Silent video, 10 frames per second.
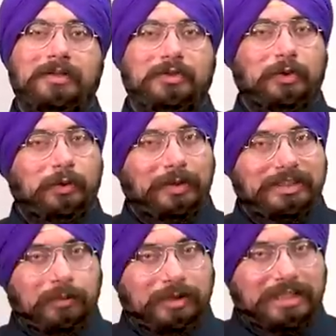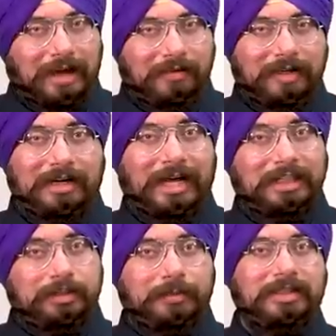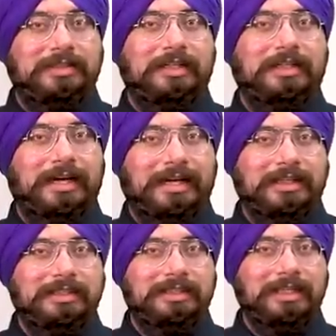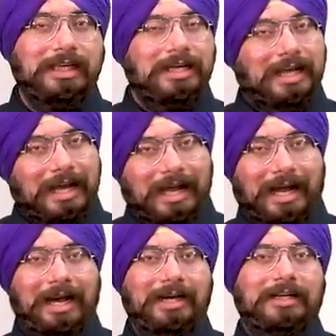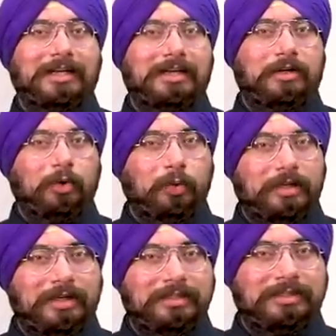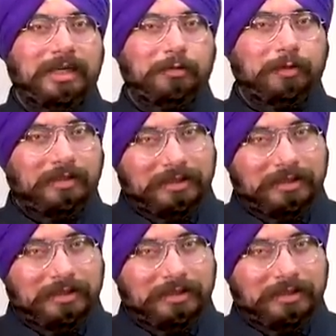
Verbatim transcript: So USA was having a hegemonistic tendency and it rooted itself